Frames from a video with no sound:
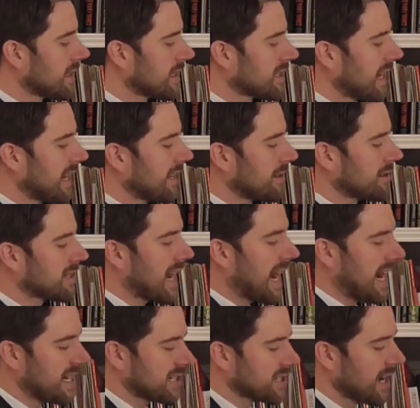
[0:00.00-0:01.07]
take those
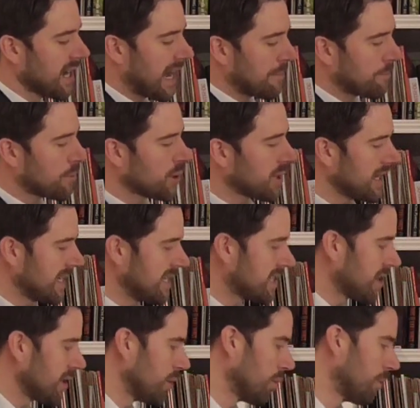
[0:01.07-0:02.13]
cash and put it
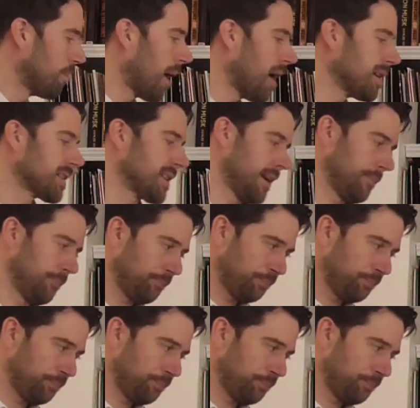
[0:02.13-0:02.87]
into your basket.